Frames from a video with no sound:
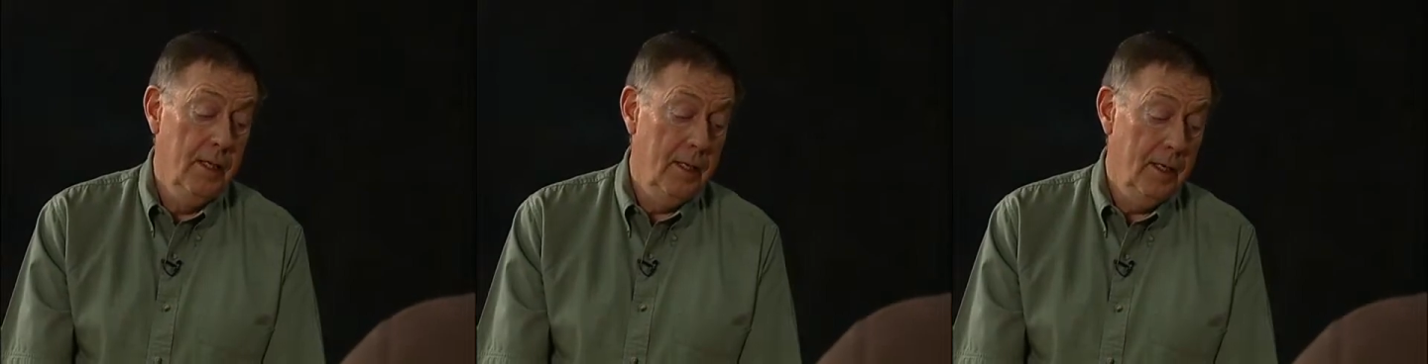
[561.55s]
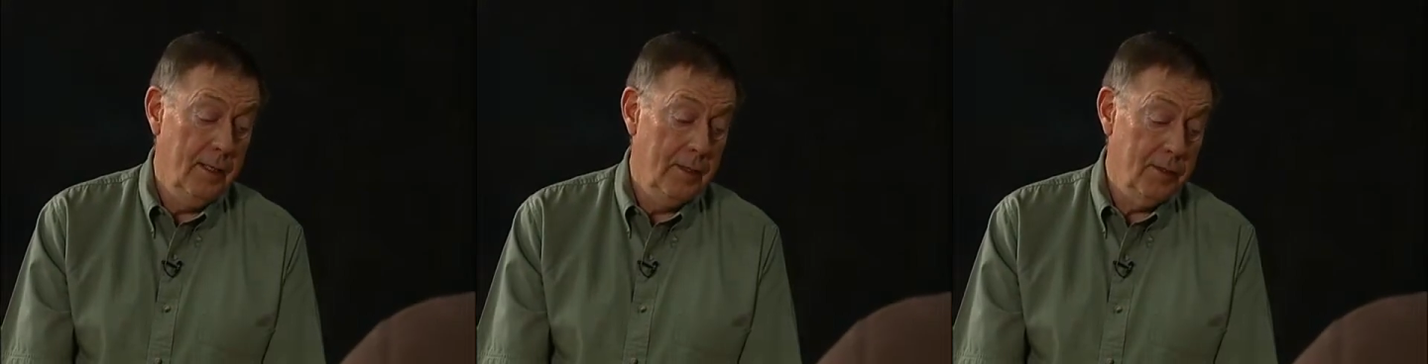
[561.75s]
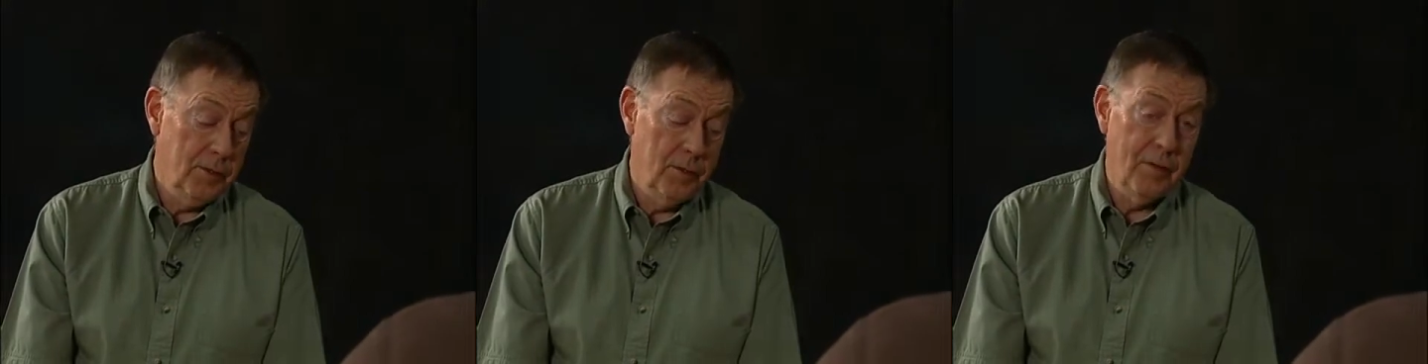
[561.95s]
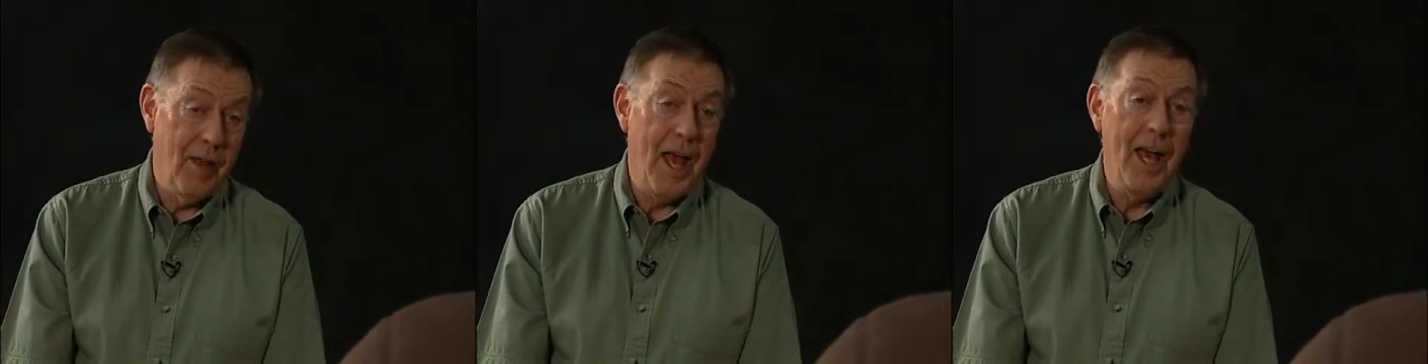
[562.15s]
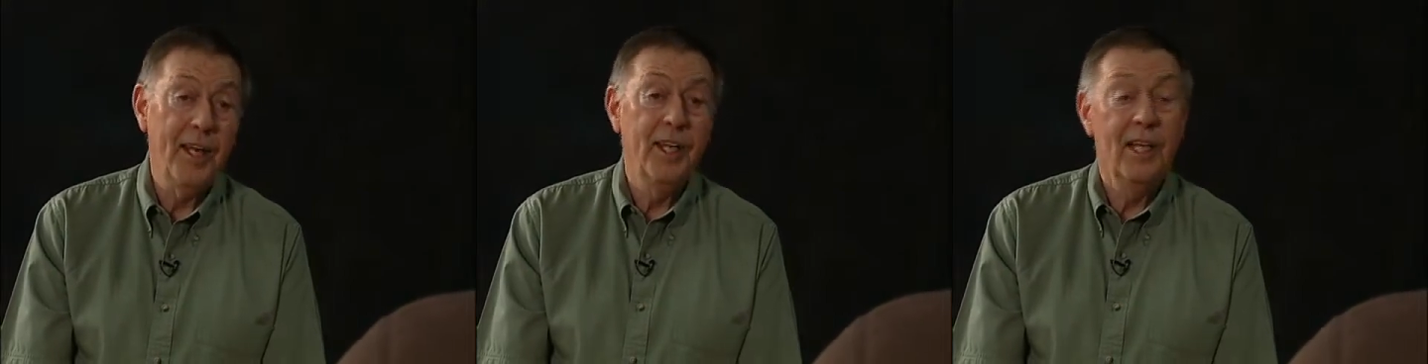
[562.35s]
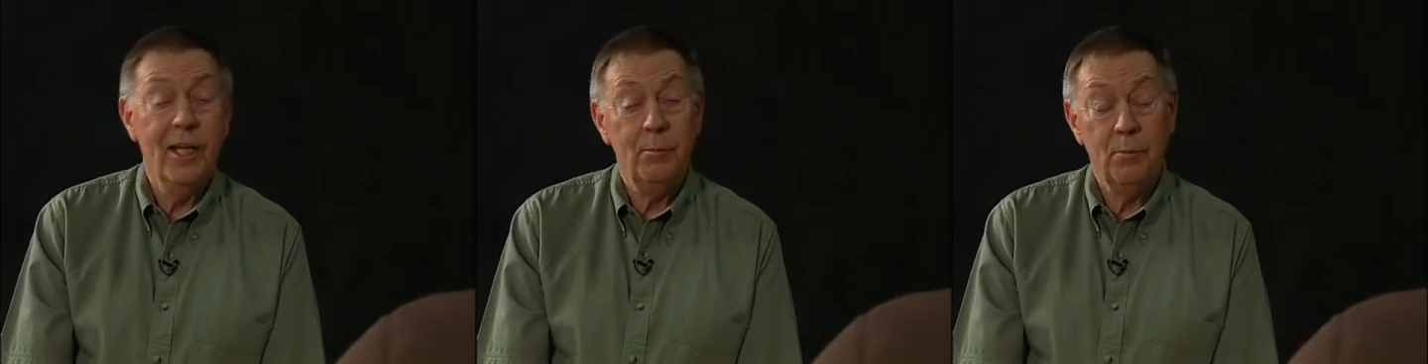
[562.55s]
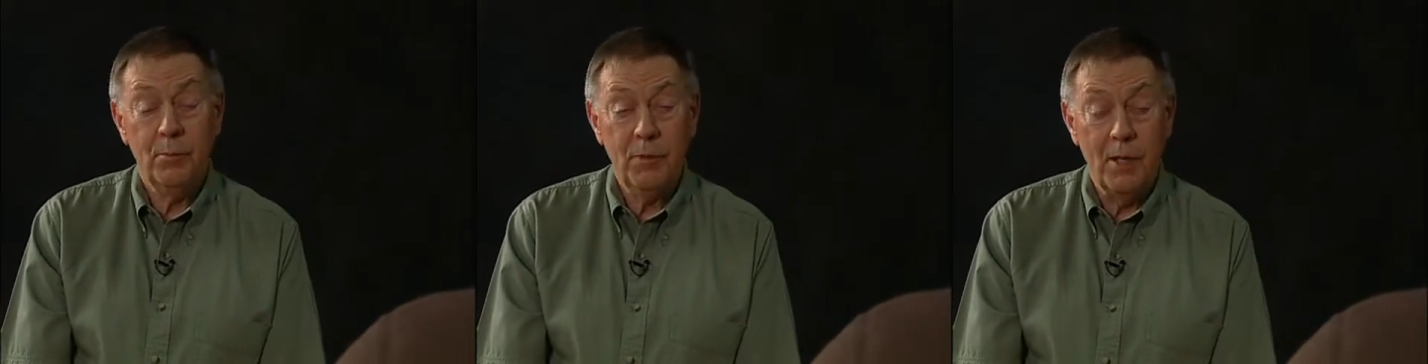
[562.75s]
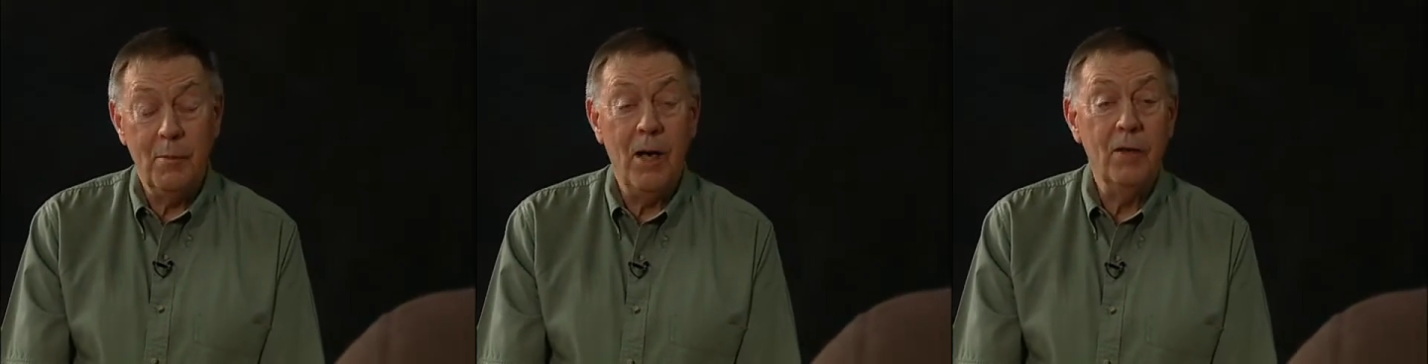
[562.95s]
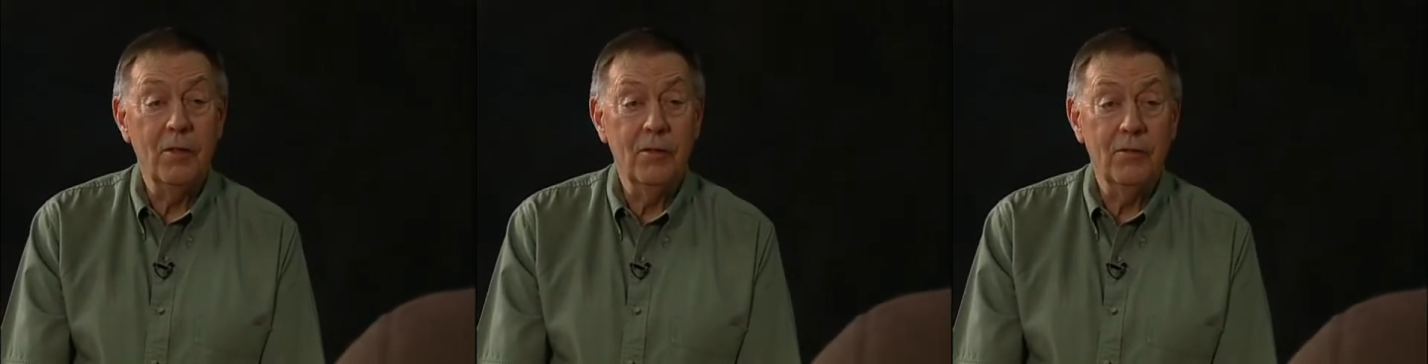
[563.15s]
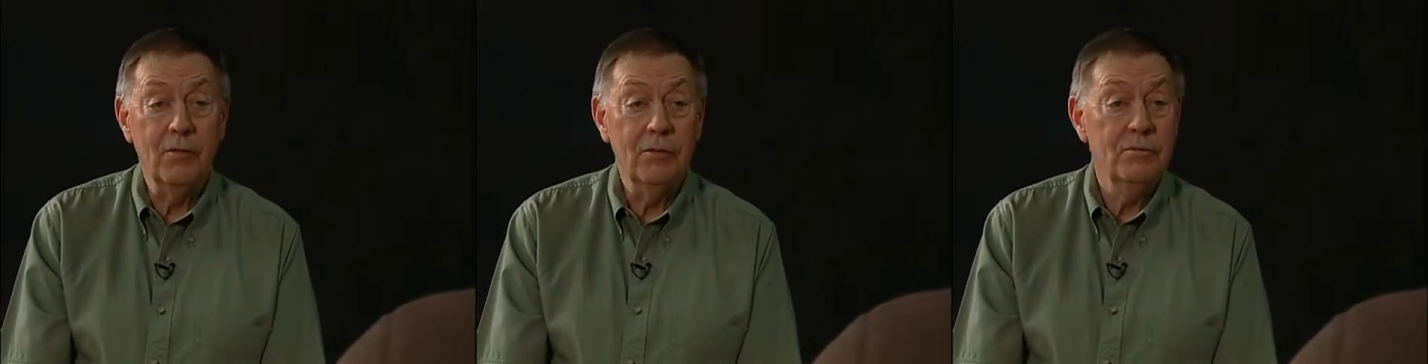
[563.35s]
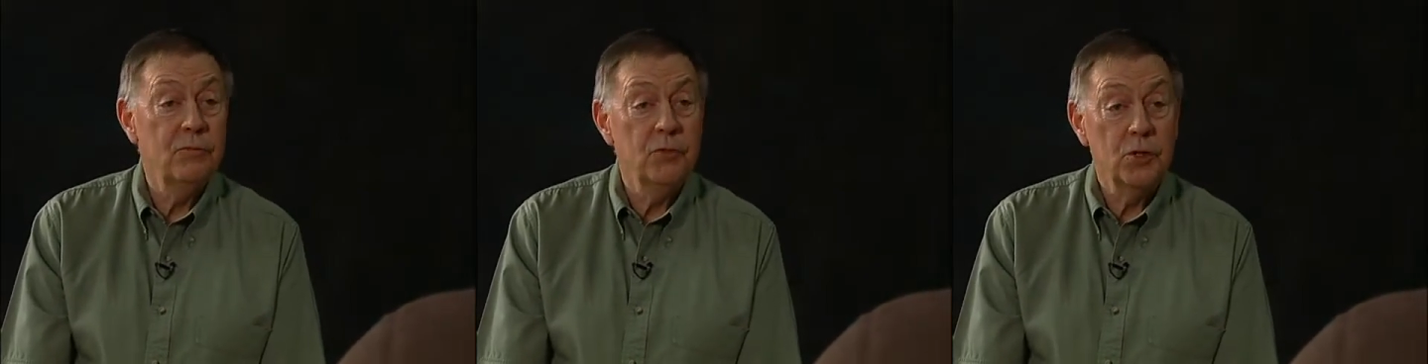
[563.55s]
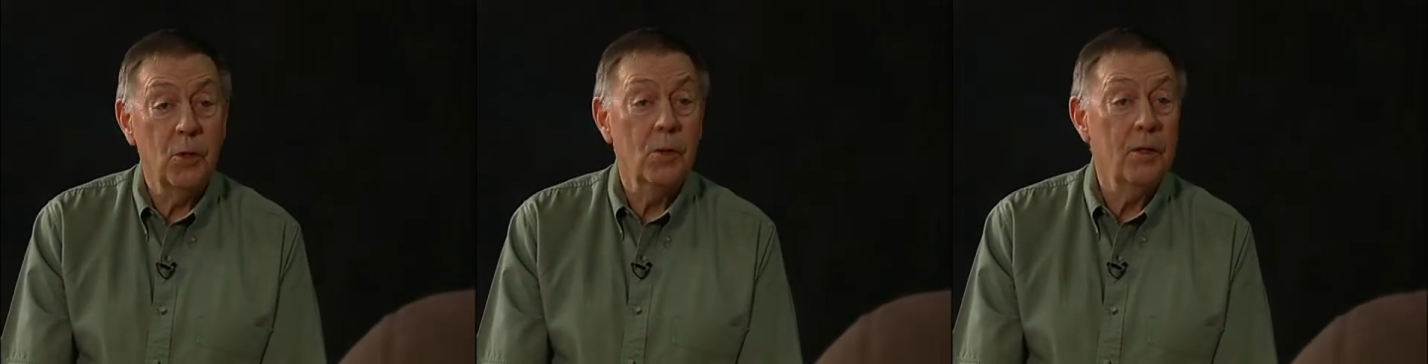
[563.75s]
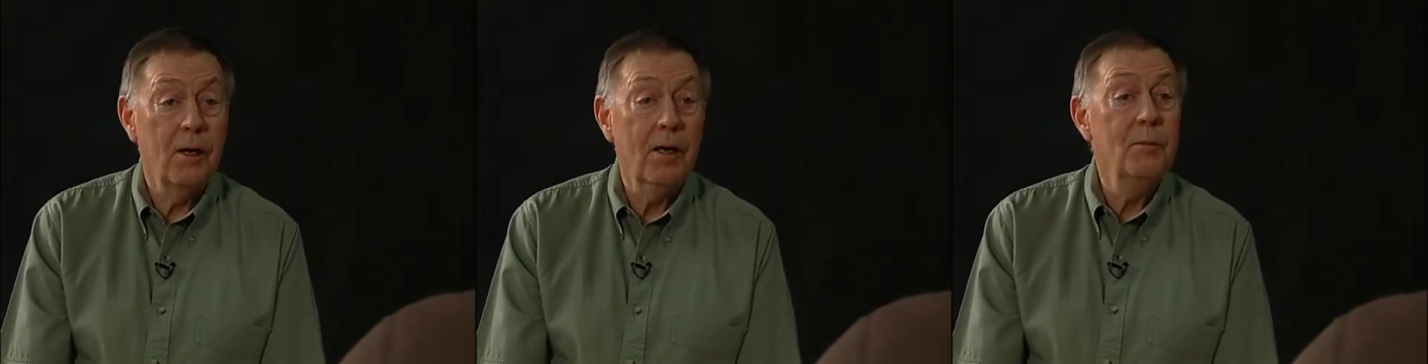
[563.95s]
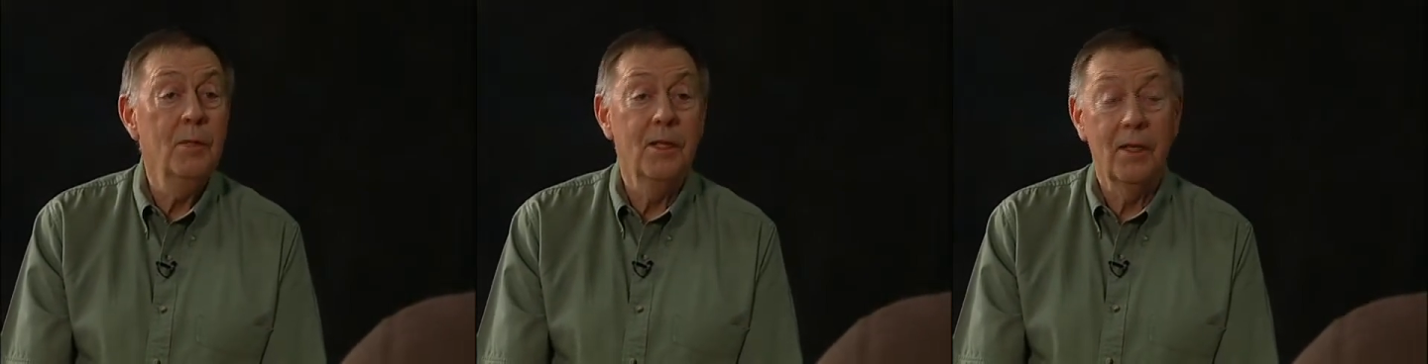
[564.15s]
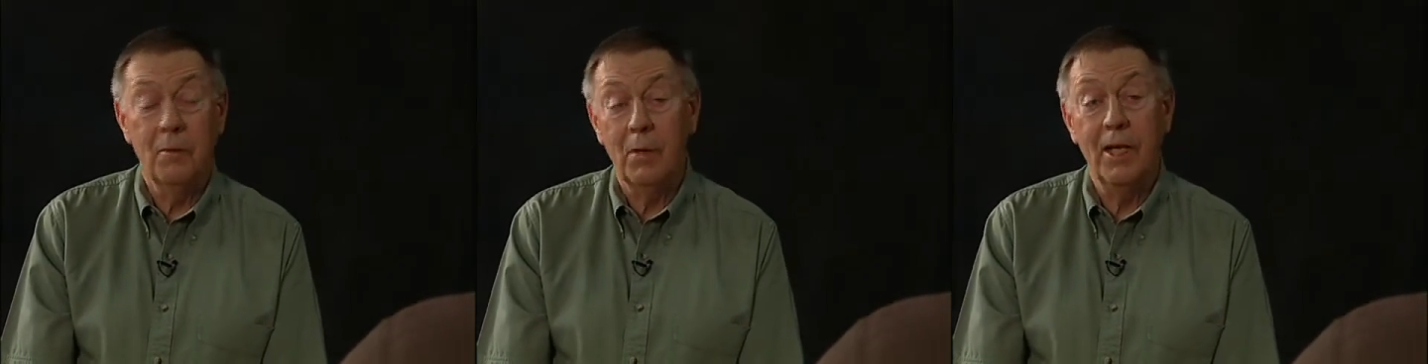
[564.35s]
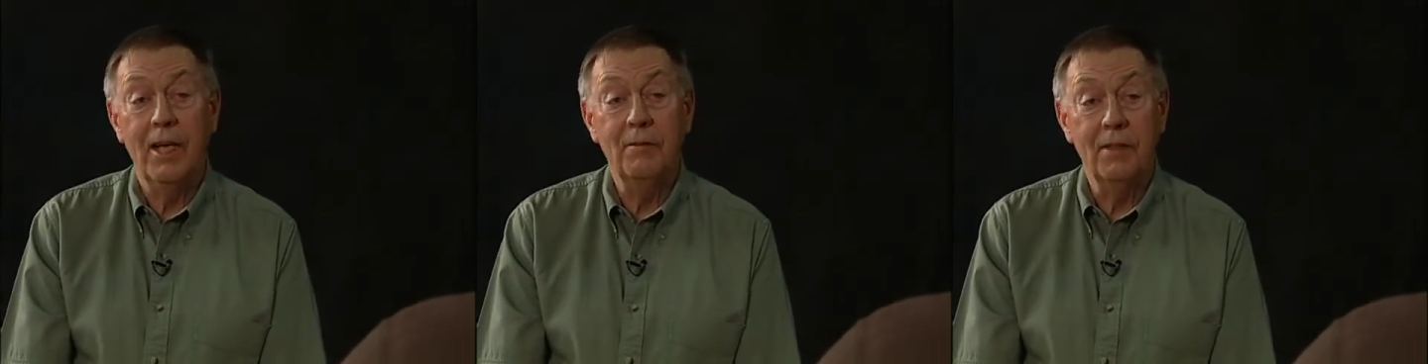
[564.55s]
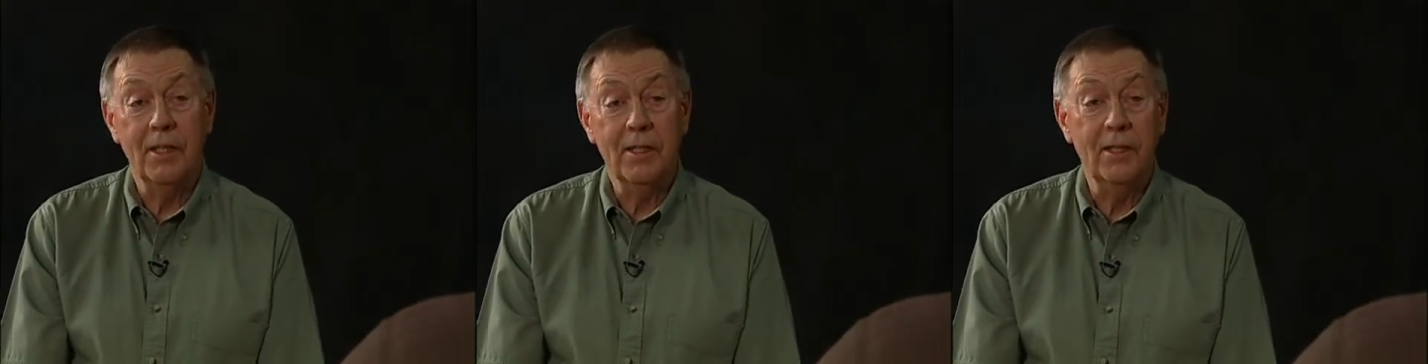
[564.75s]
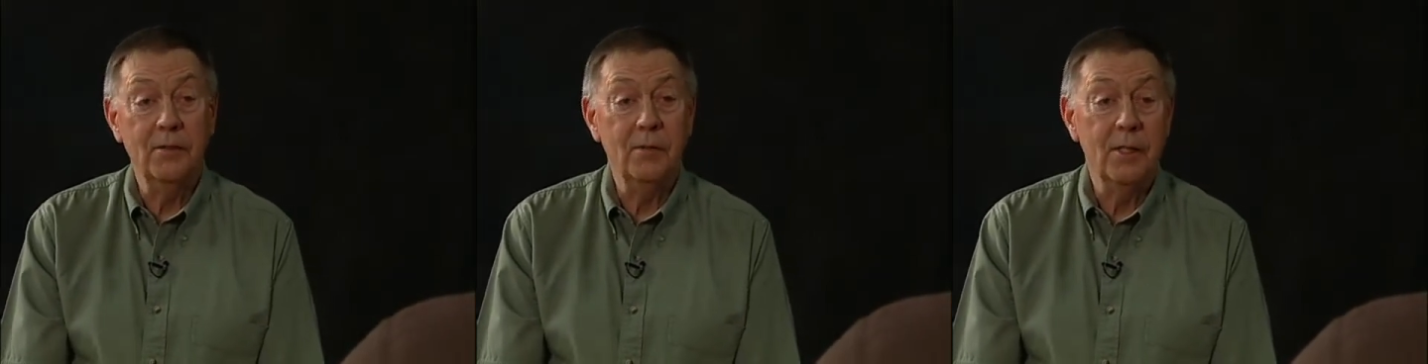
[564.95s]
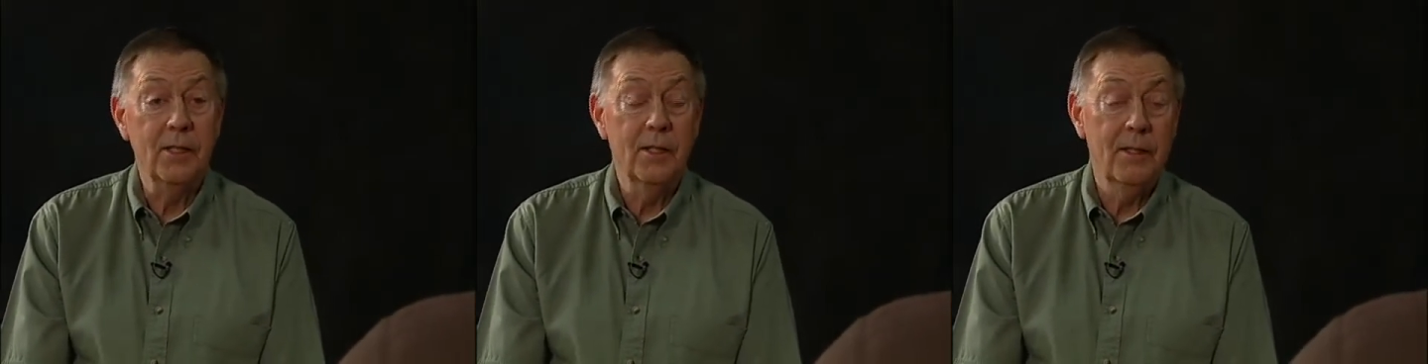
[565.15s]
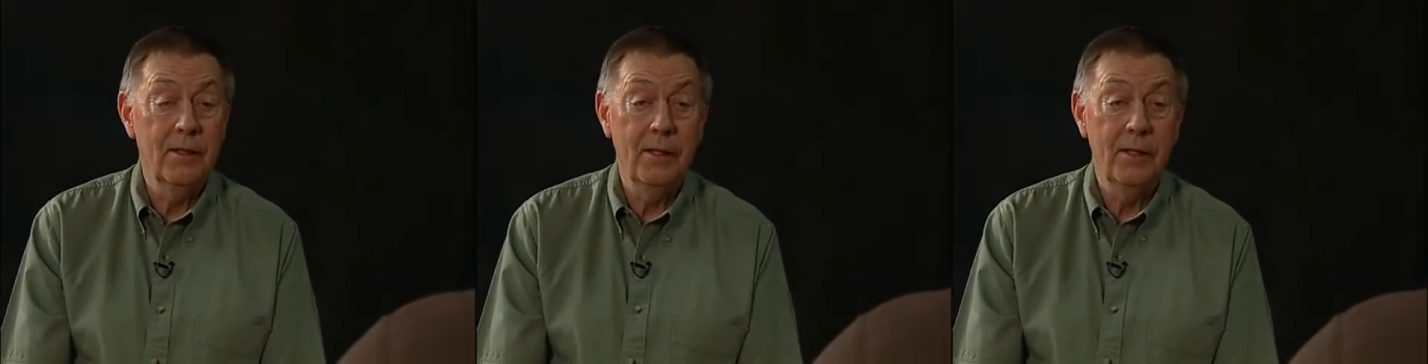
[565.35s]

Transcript: uh, sort of adding up the amount of soil carbon that we have in the country,